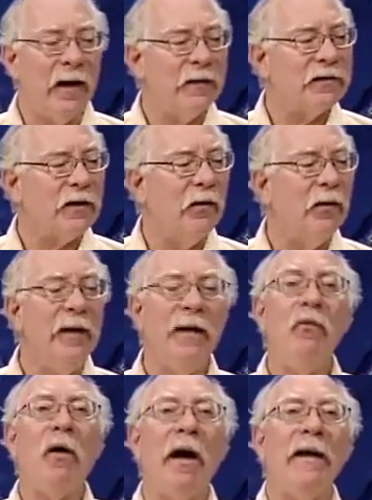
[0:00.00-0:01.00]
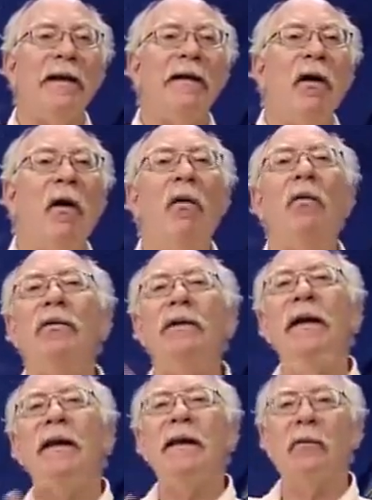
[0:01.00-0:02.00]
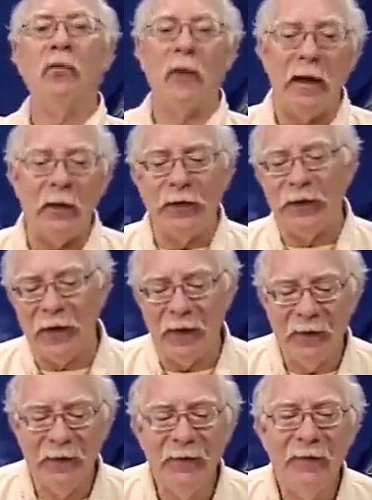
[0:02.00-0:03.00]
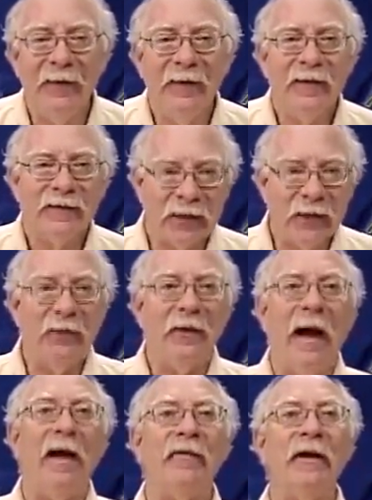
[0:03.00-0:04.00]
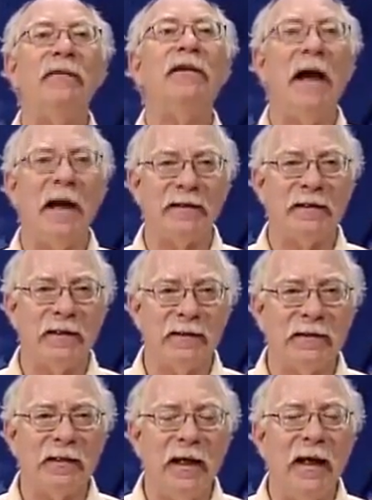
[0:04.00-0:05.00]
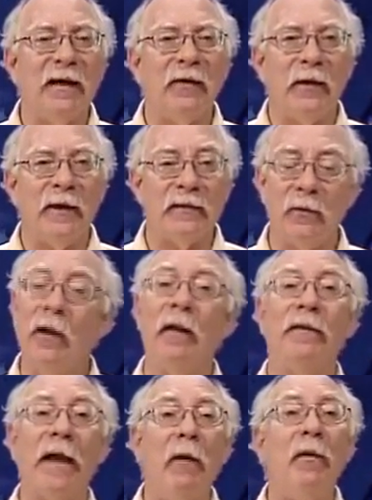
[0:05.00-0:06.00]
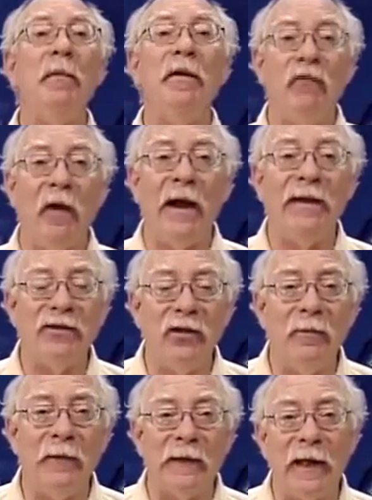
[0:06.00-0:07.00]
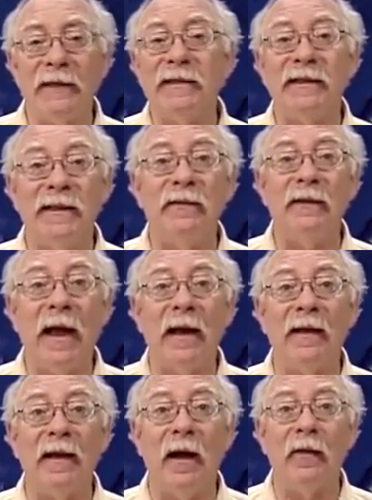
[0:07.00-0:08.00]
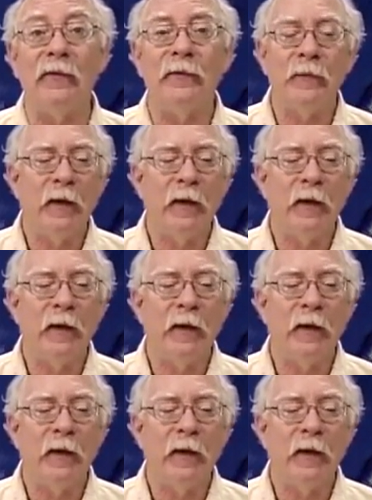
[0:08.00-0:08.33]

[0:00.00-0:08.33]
so he wanted only the wealthy to have their taxes increased. Well, that would be fine too, but that's still not enough.